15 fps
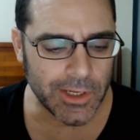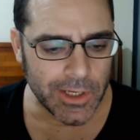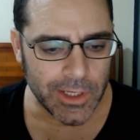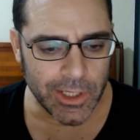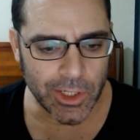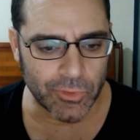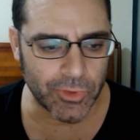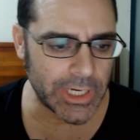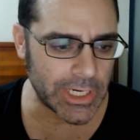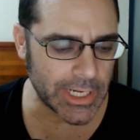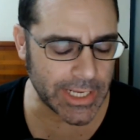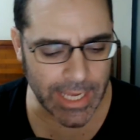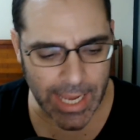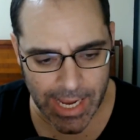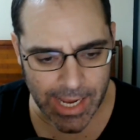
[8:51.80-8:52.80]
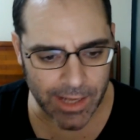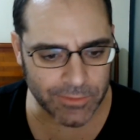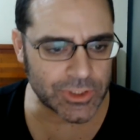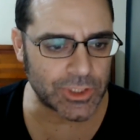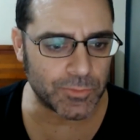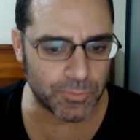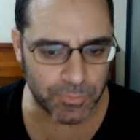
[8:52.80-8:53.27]
written
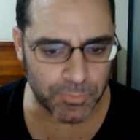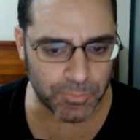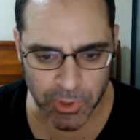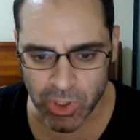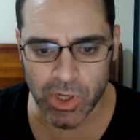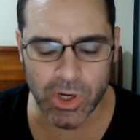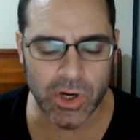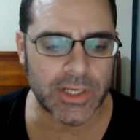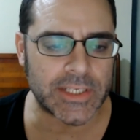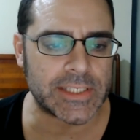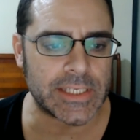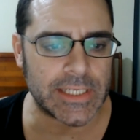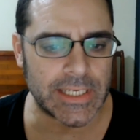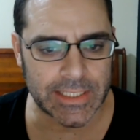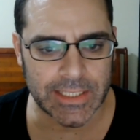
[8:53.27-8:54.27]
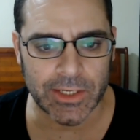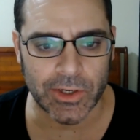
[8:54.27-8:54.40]
accounts and books and,